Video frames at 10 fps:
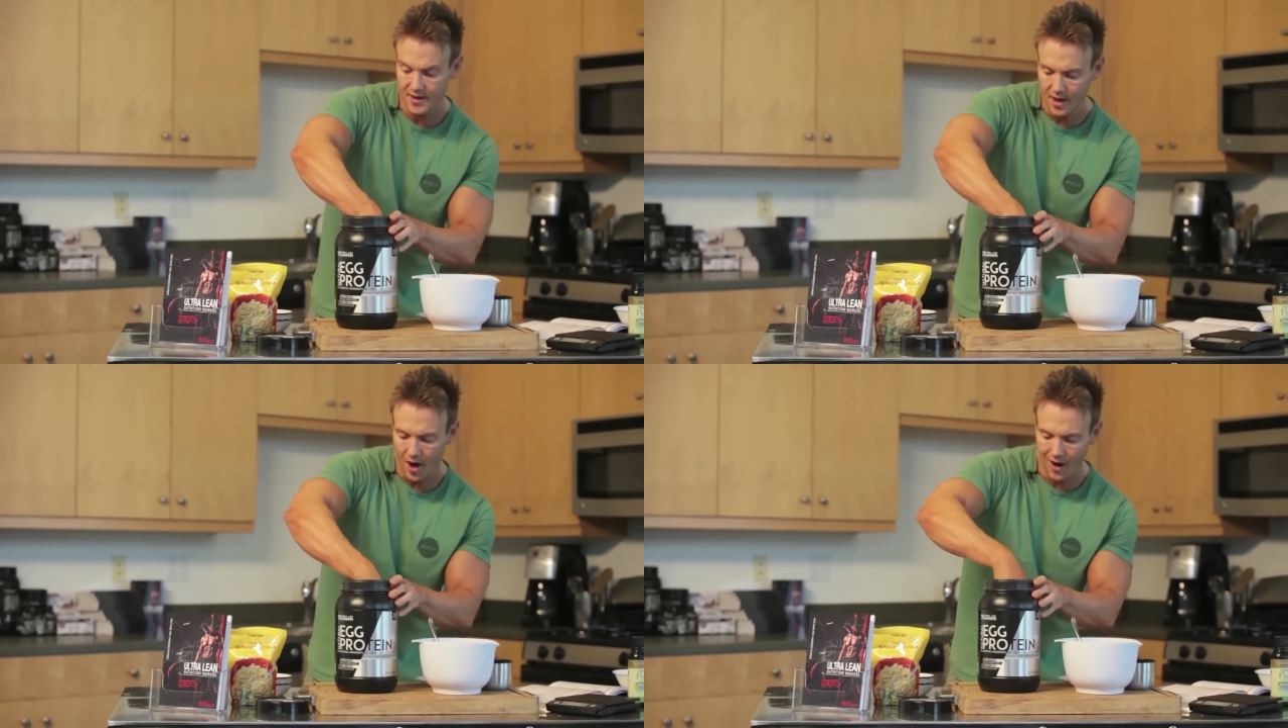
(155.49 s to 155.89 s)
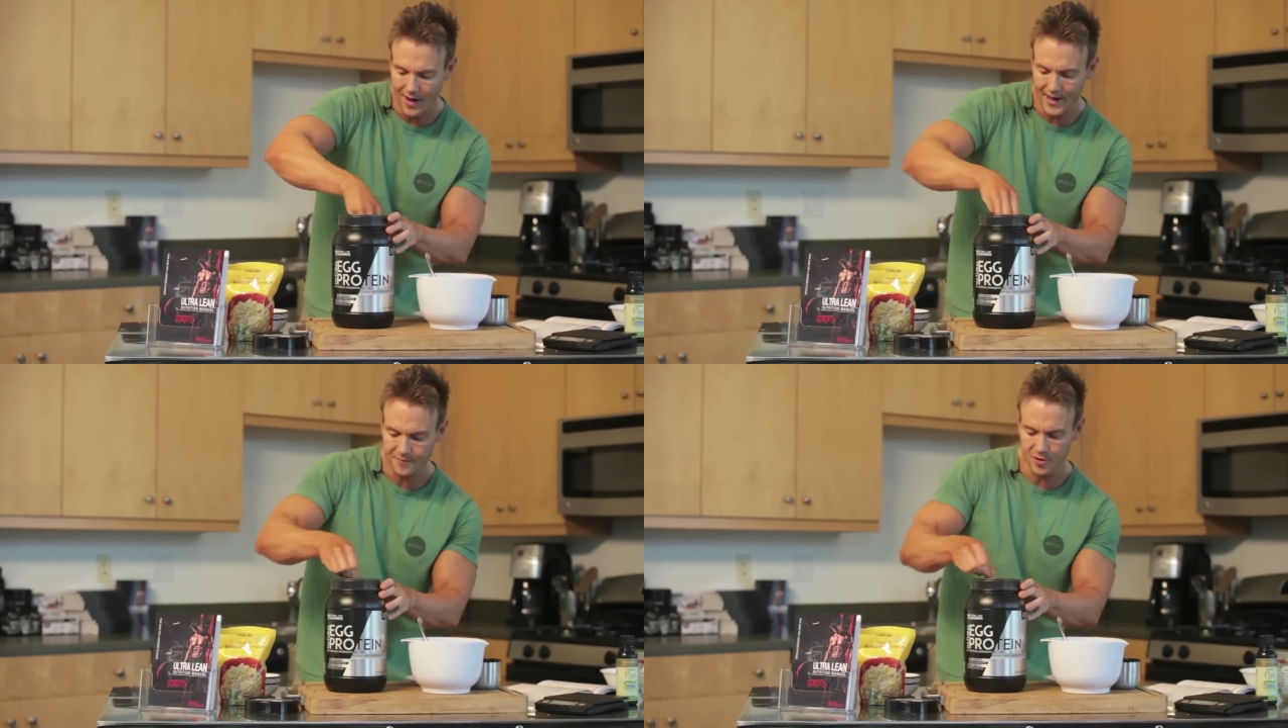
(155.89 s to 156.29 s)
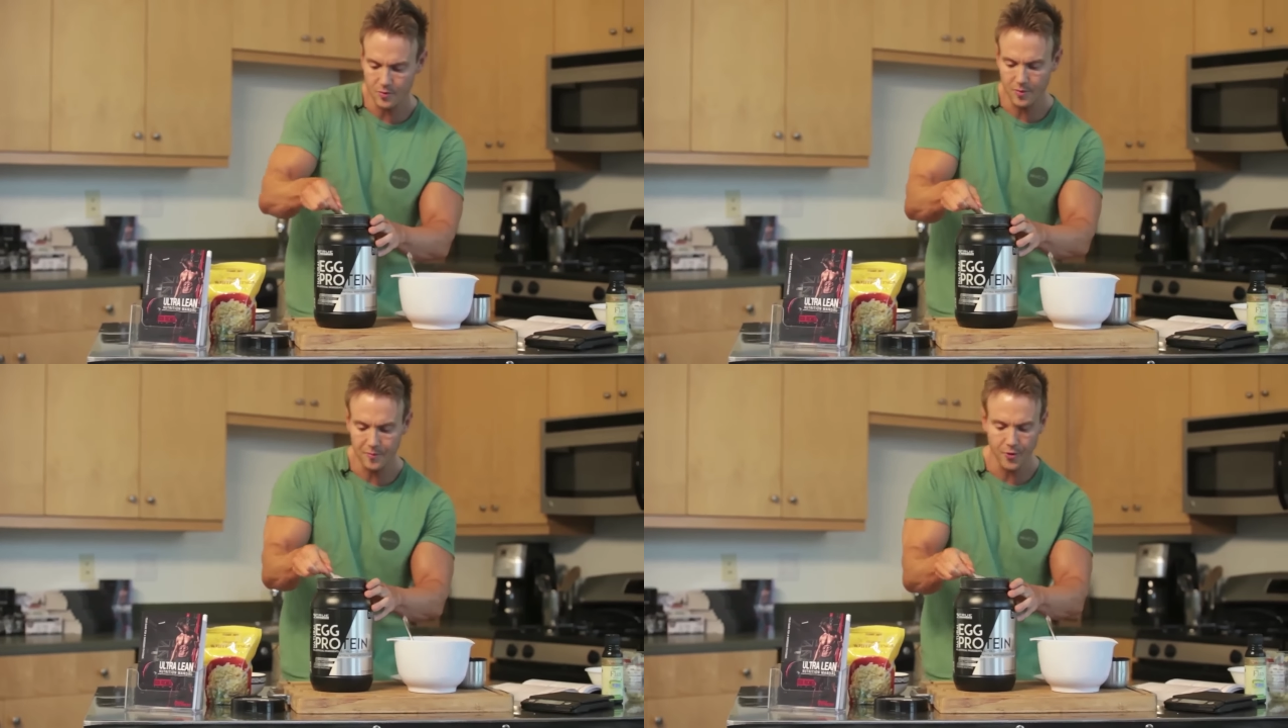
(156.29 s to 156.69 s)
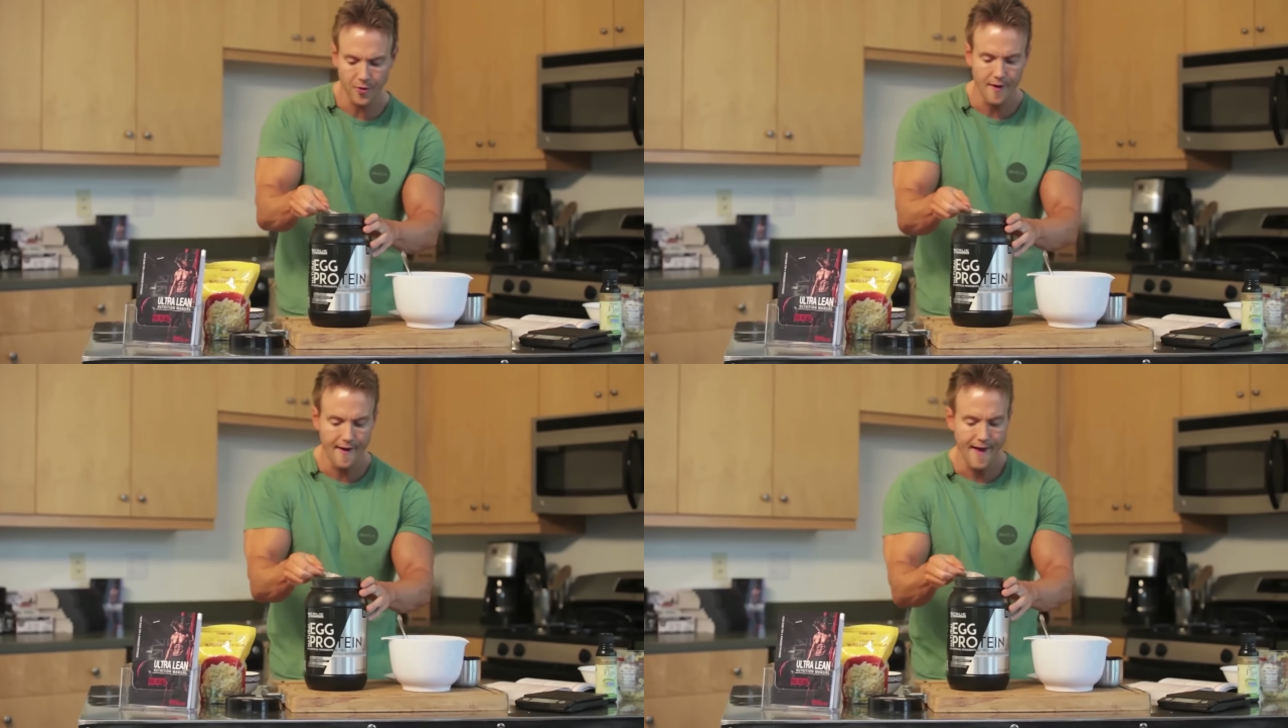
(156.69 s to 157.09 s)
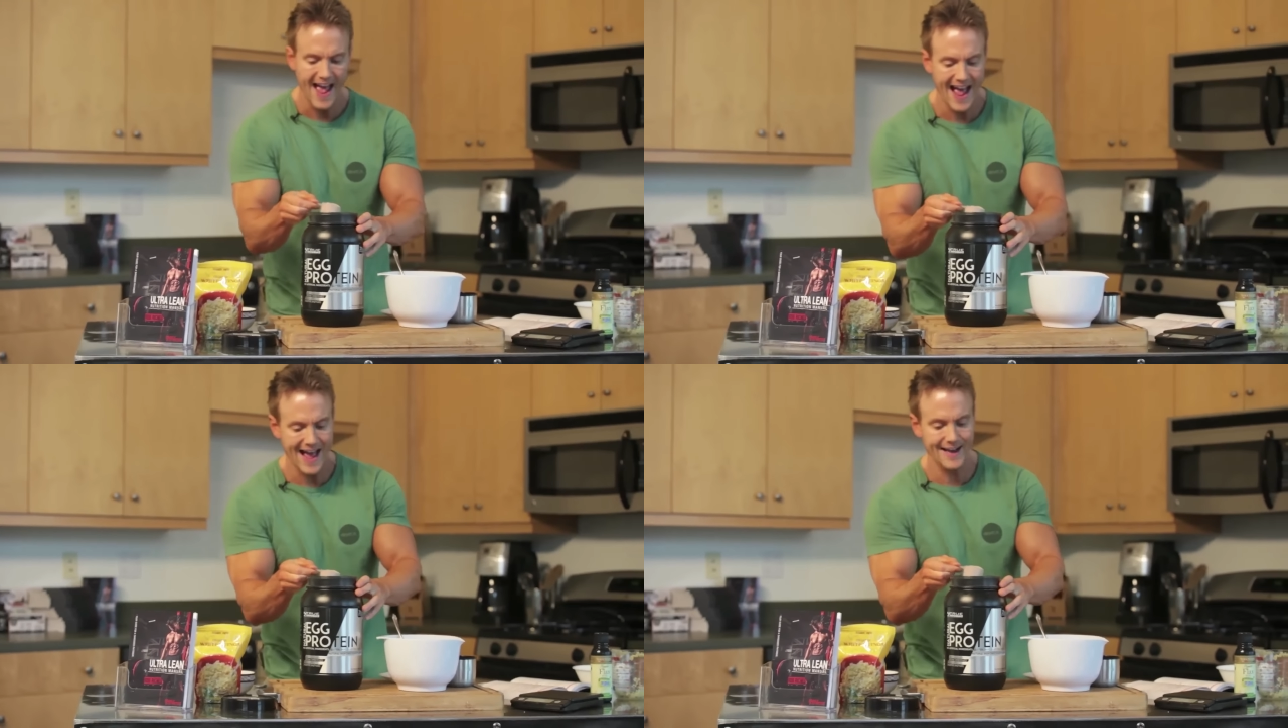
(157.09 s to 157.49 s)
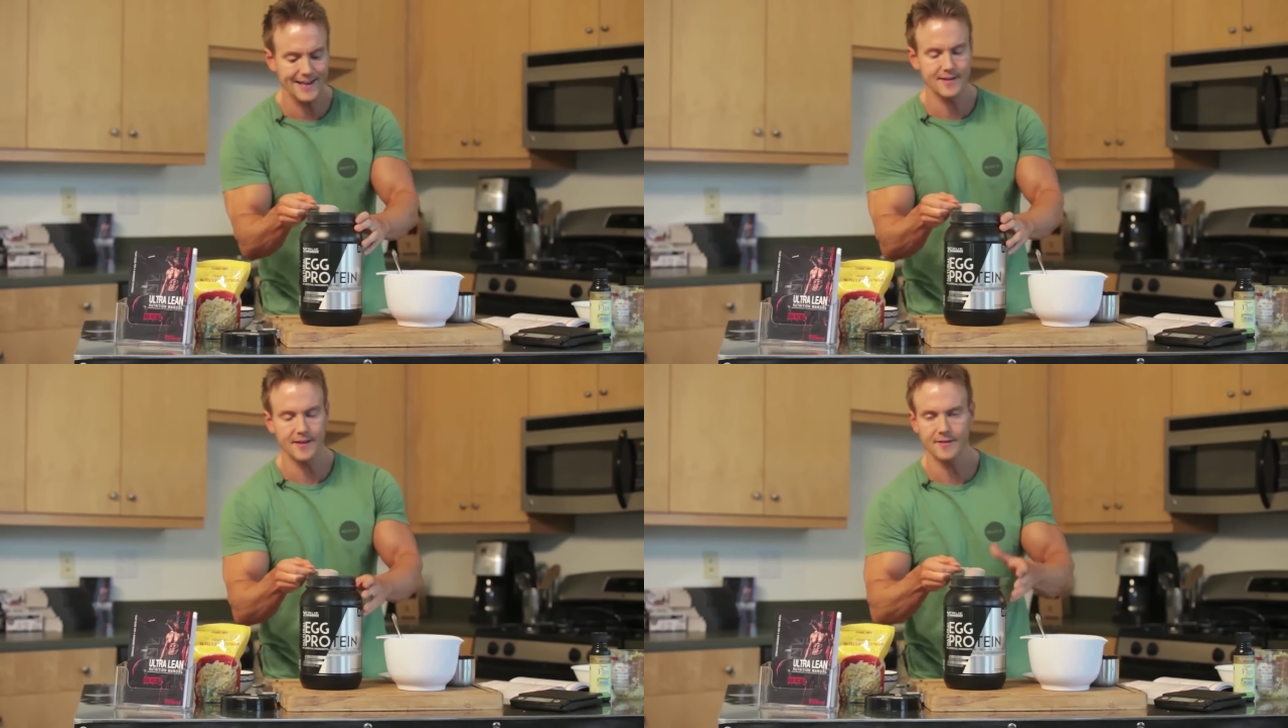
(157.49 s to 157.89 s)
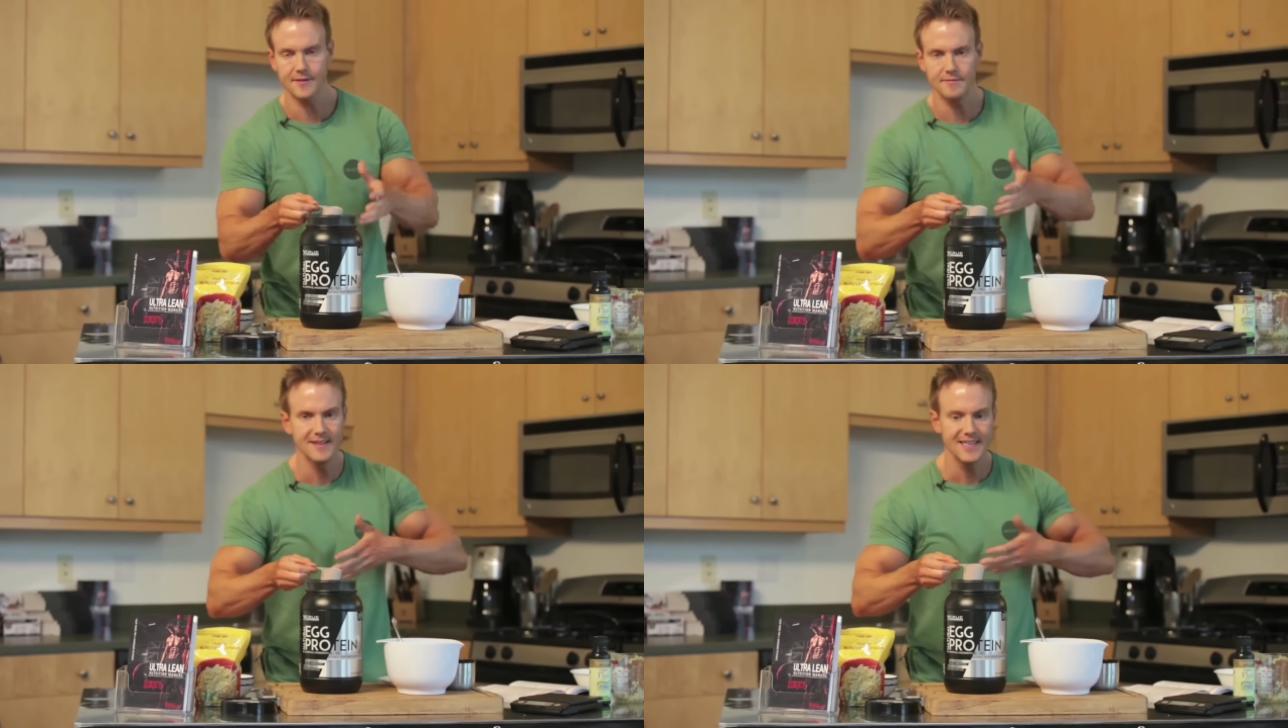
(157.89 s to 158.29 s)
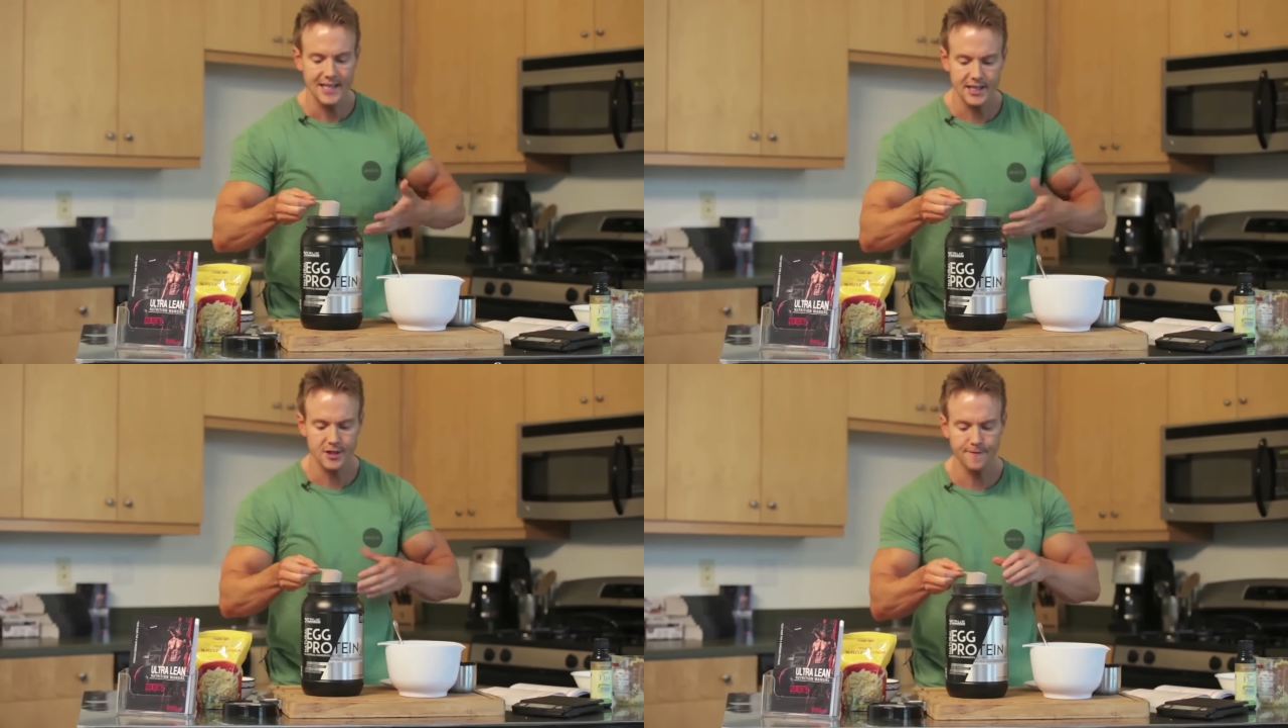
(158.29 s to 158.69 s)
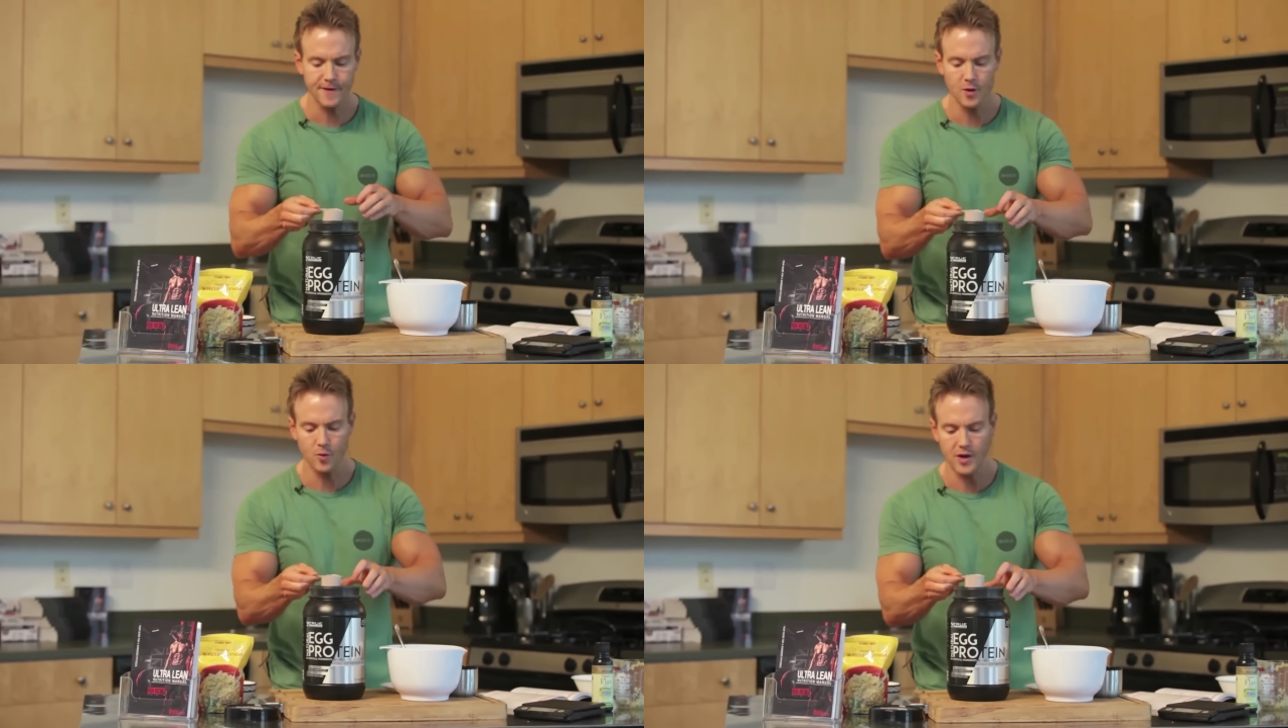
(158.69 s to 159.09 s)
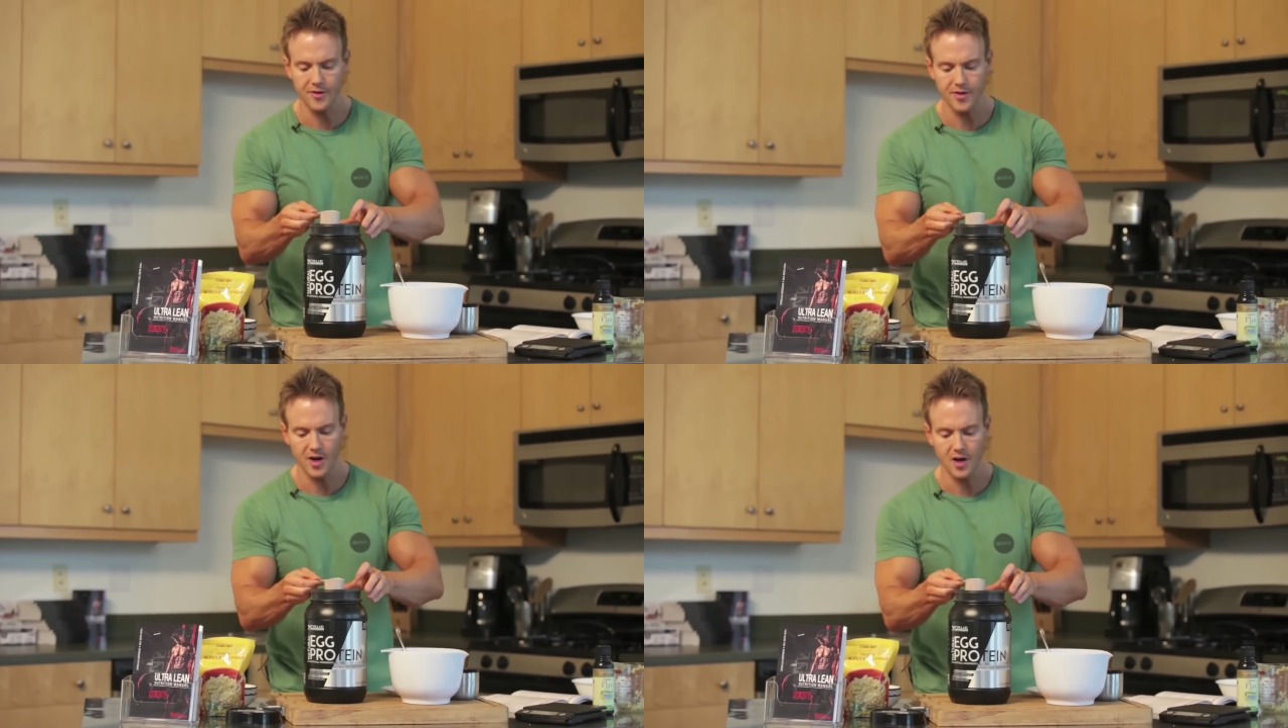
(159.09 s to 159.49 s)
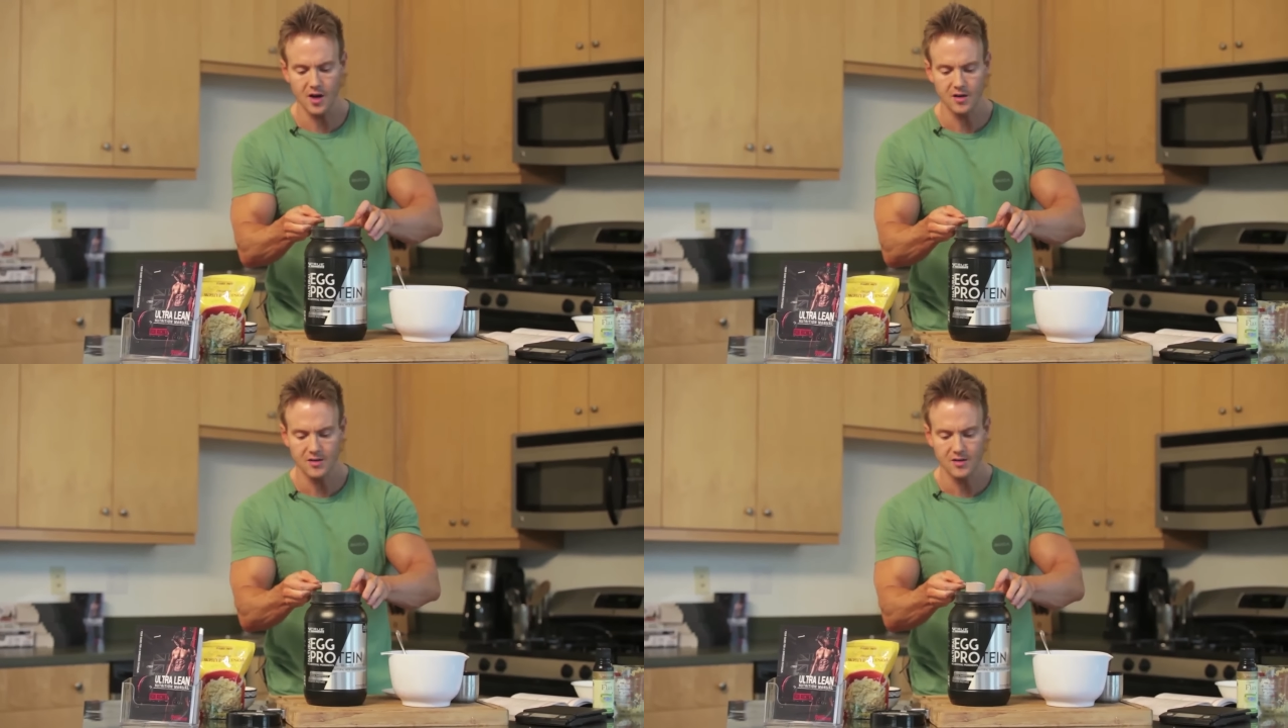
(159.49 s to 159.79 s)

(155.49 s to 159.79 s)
highly absorbable, and it doesn't interfere with uh,